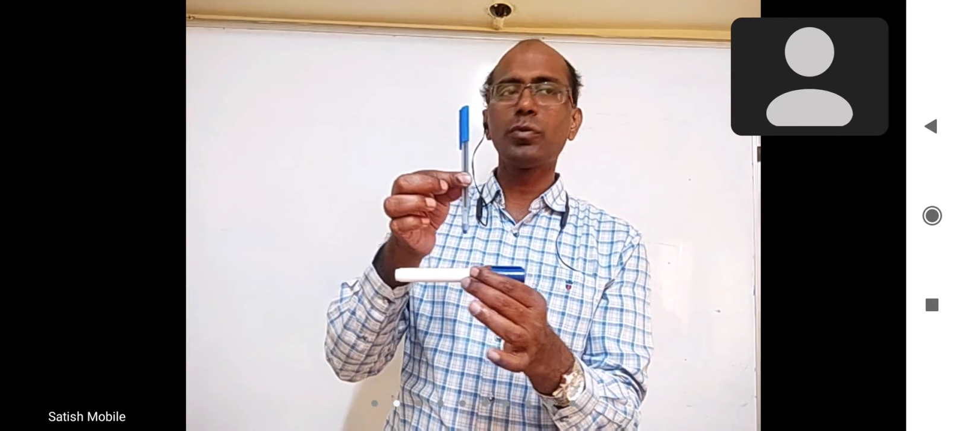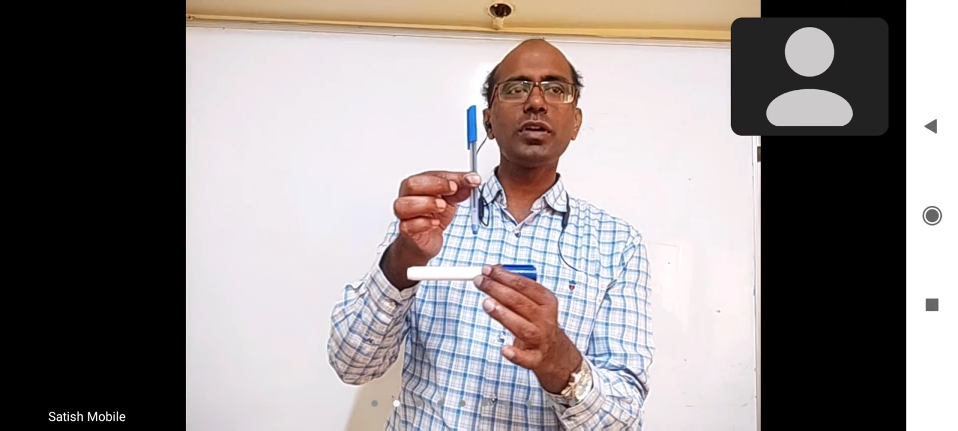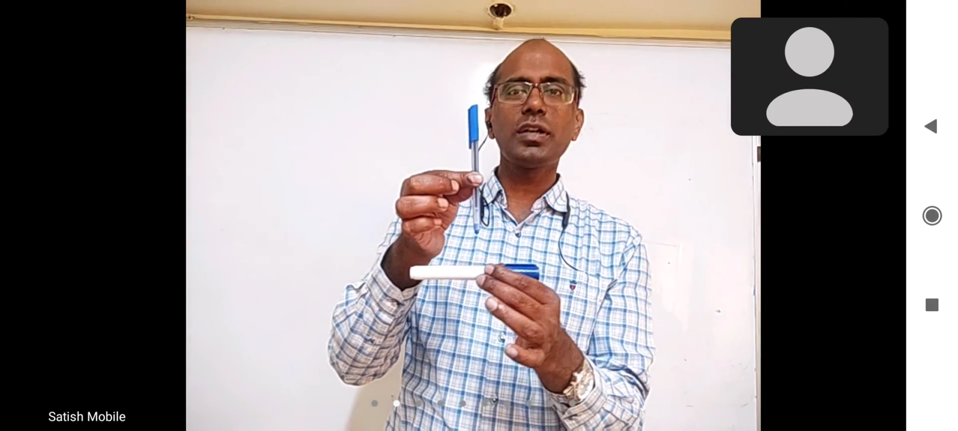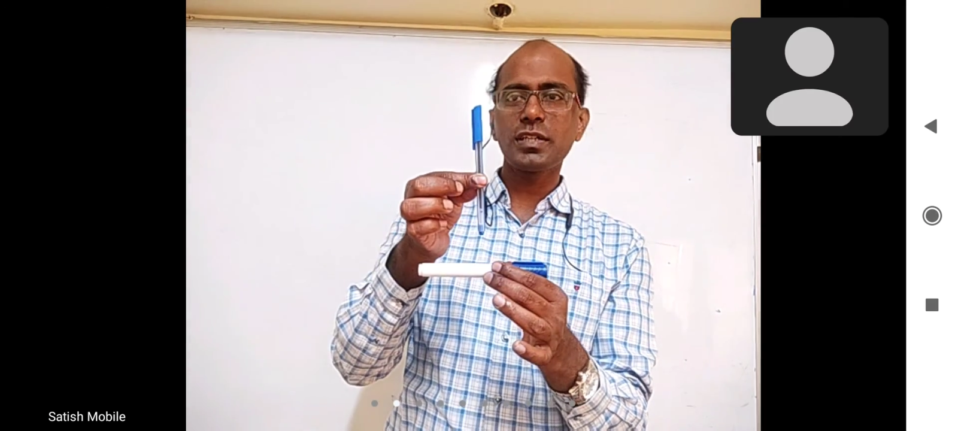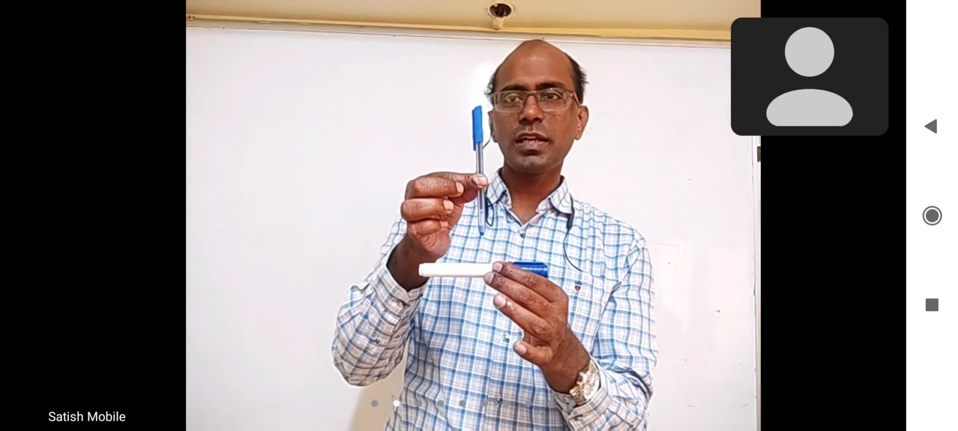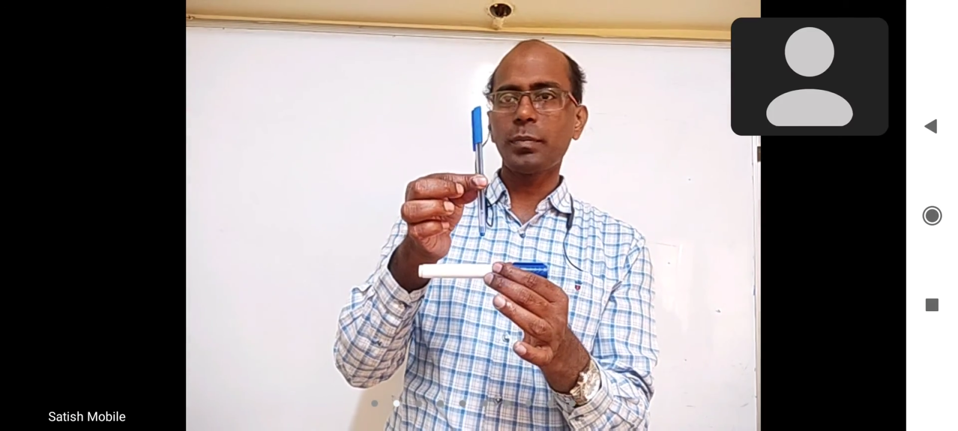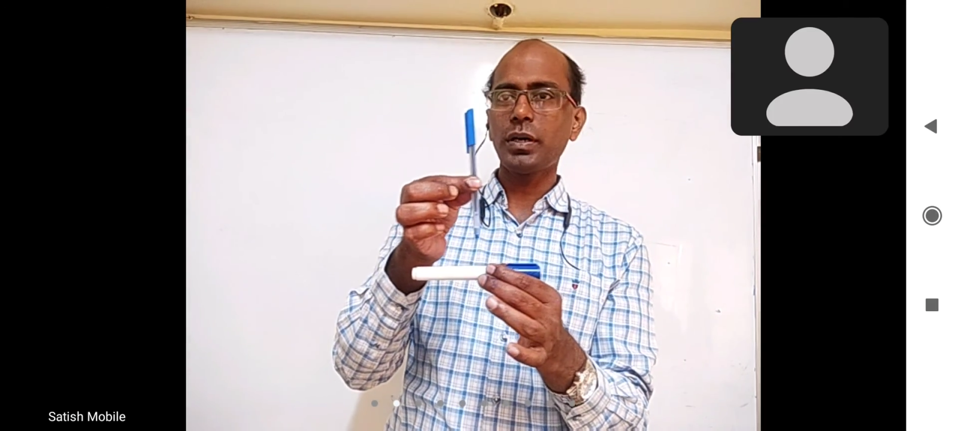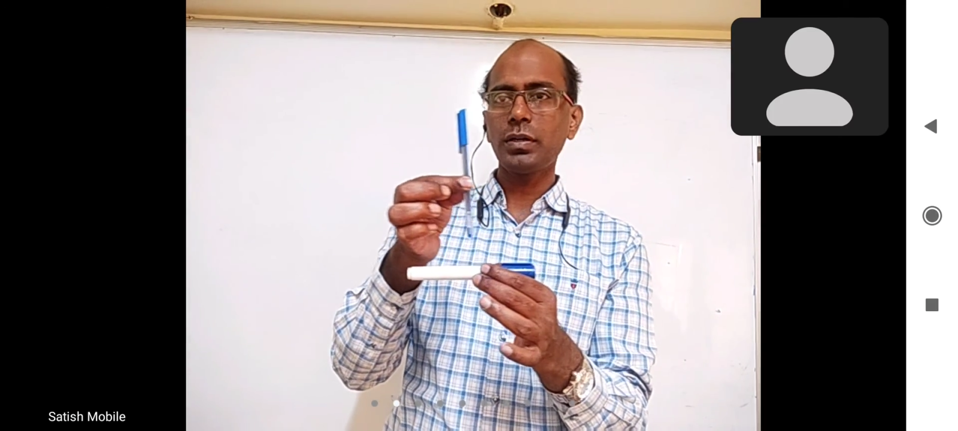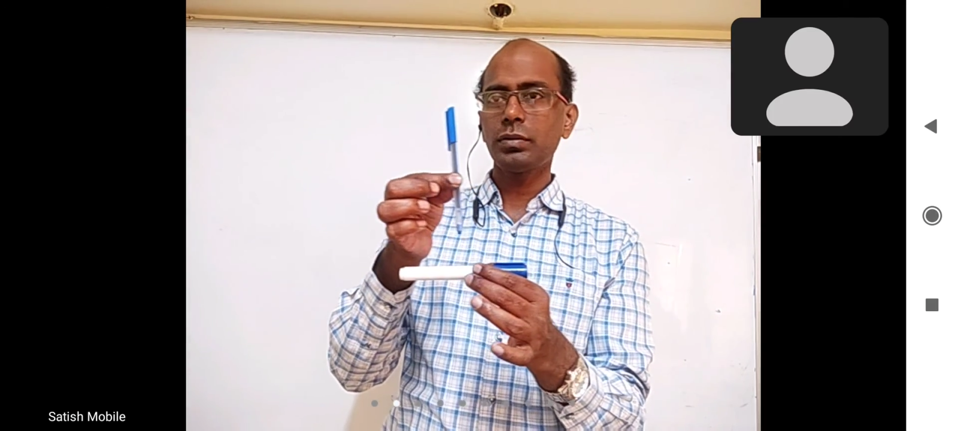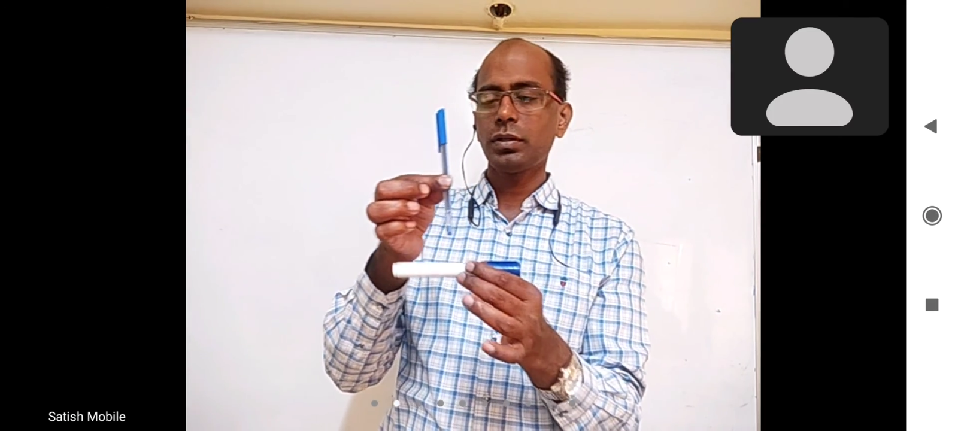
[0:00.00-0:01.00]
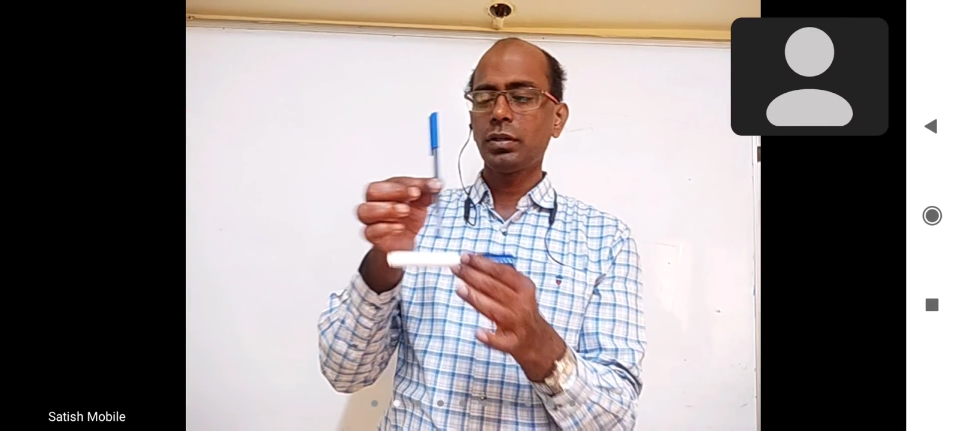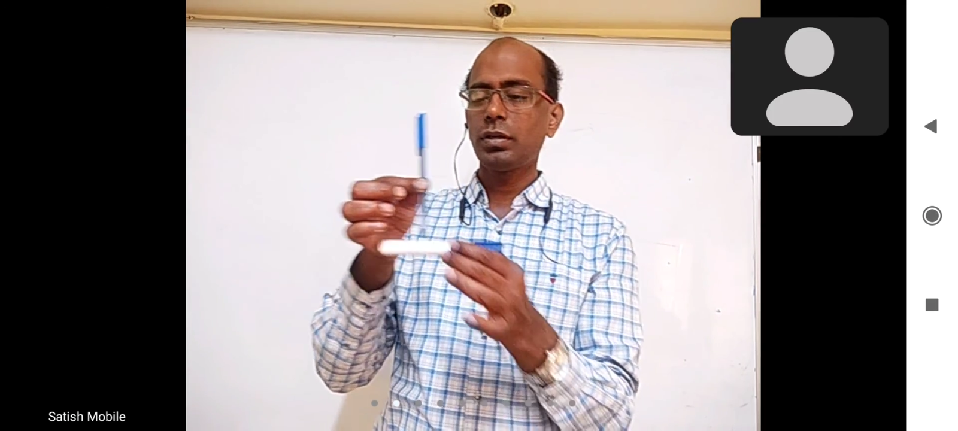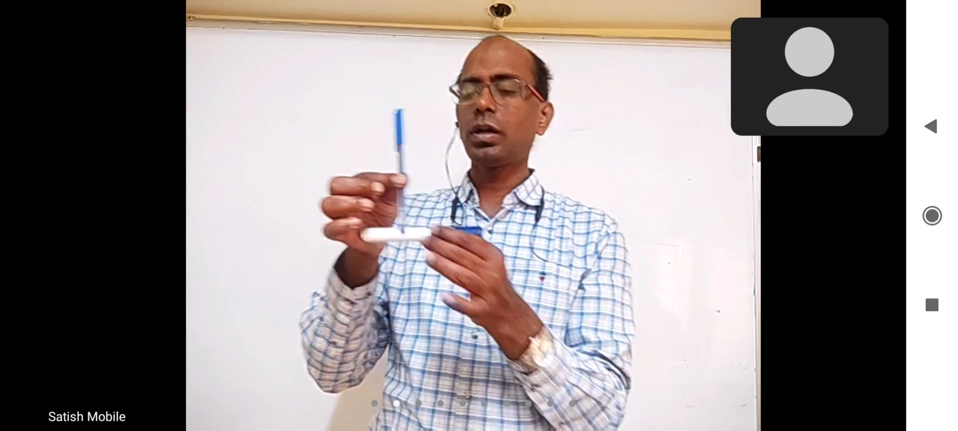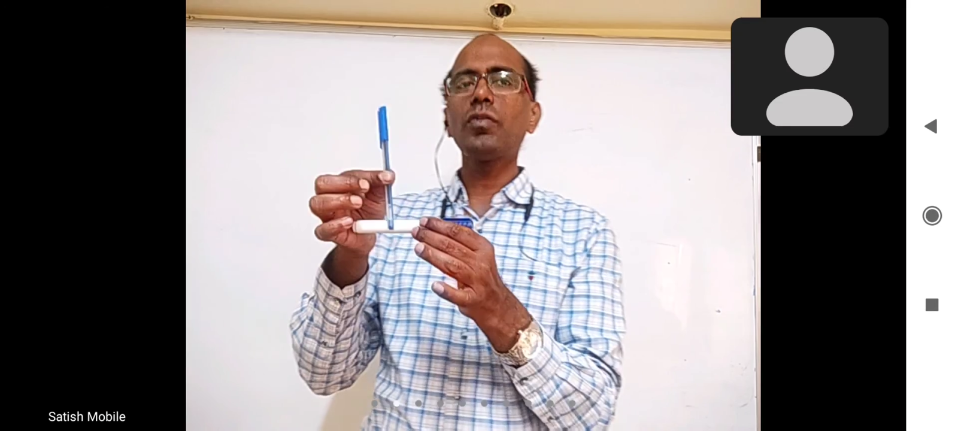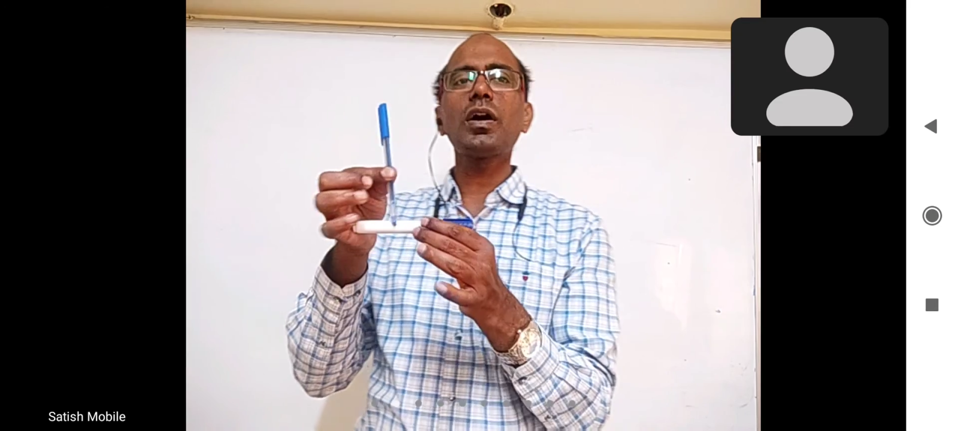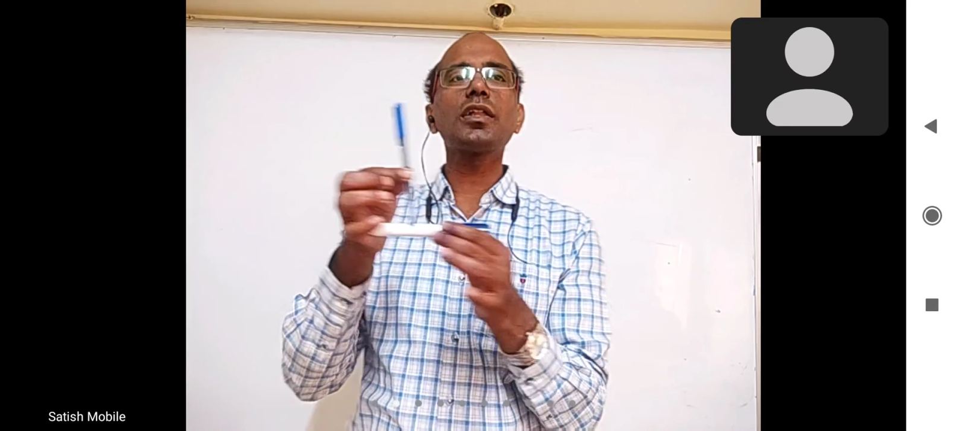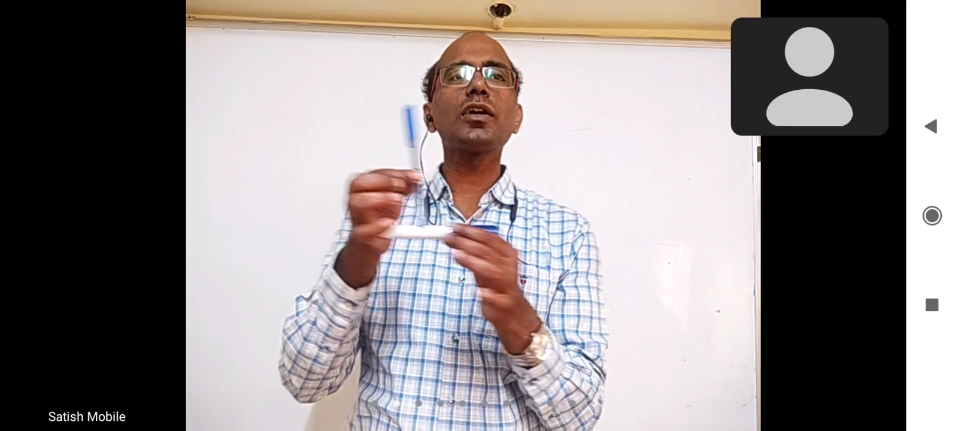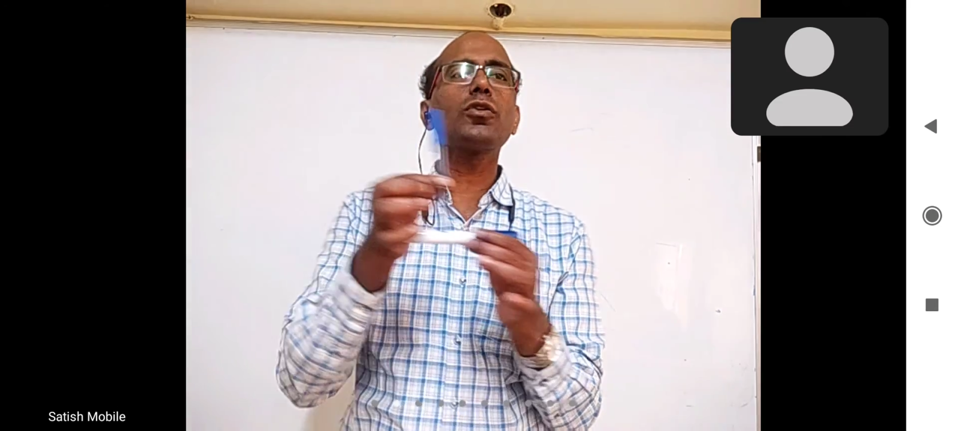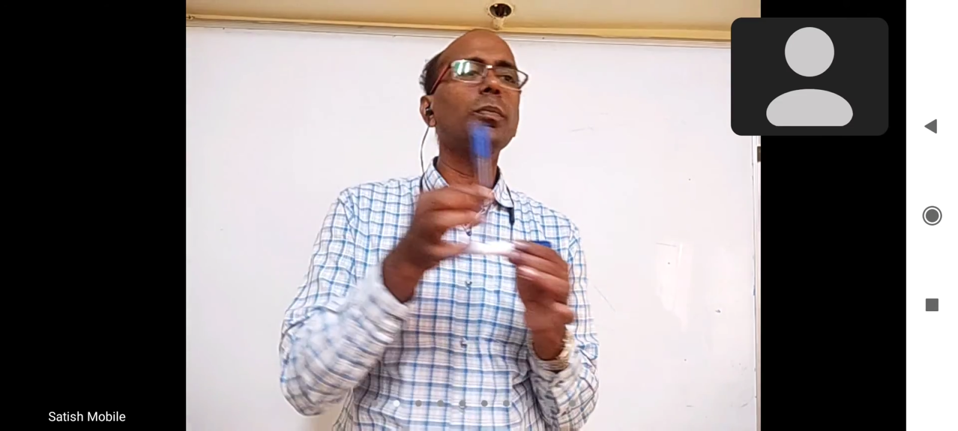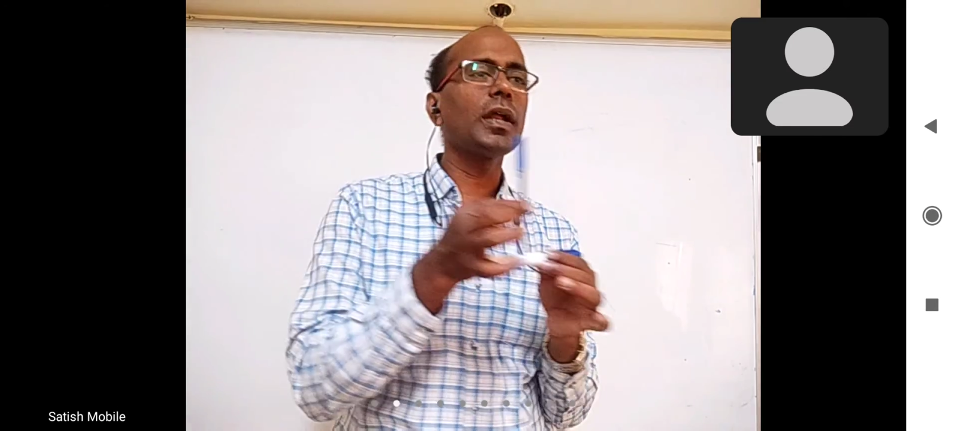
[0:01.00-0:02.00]
this a bar. Now are they
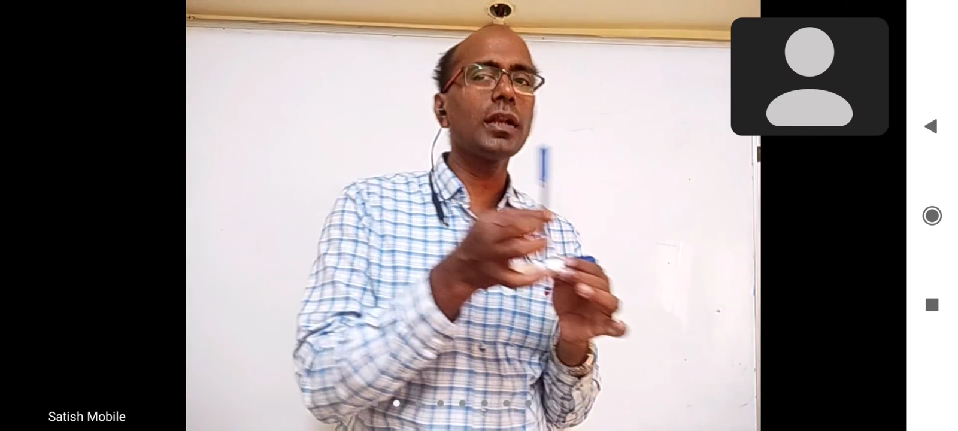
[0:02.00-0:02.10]
coplanar?